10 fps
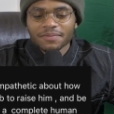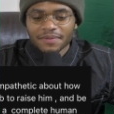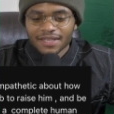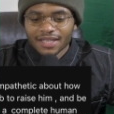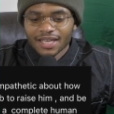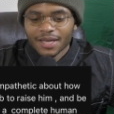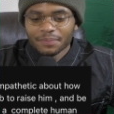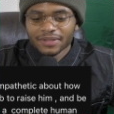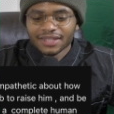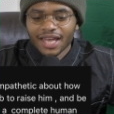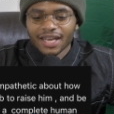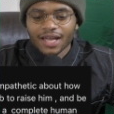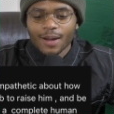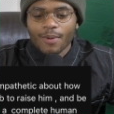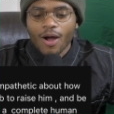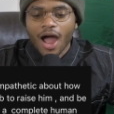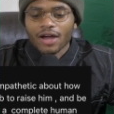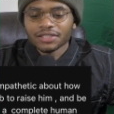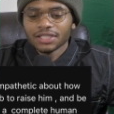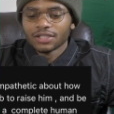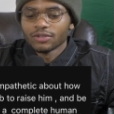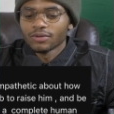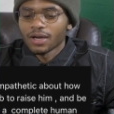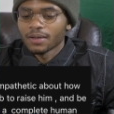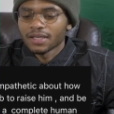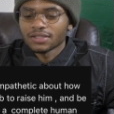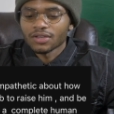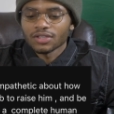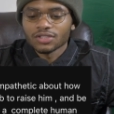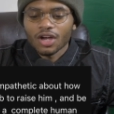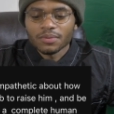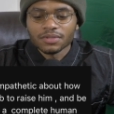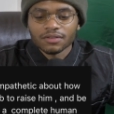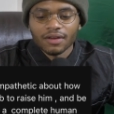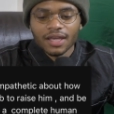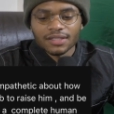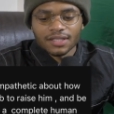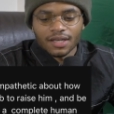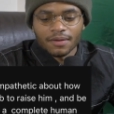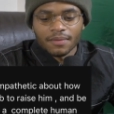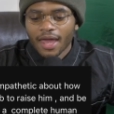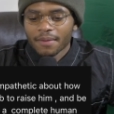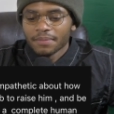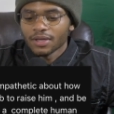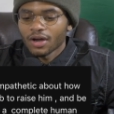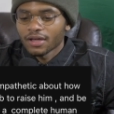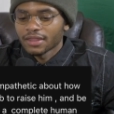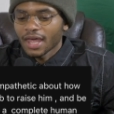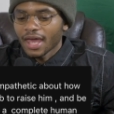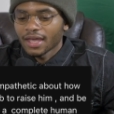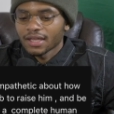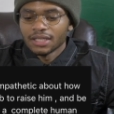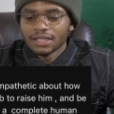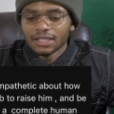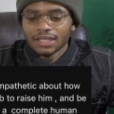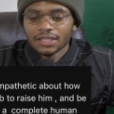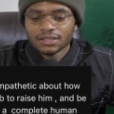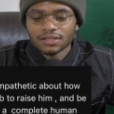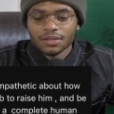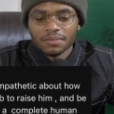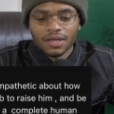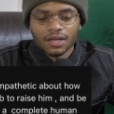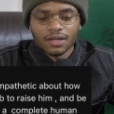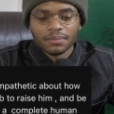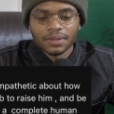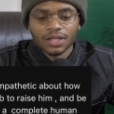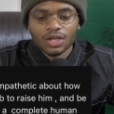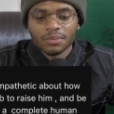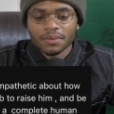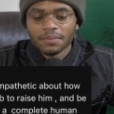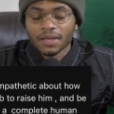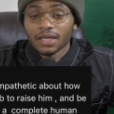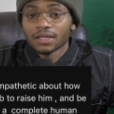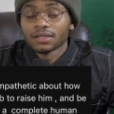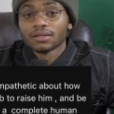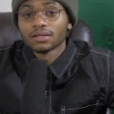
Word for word: be empathetic about how she grew up. It's her job to raise him, and beyond that, he needs to be a complete human being.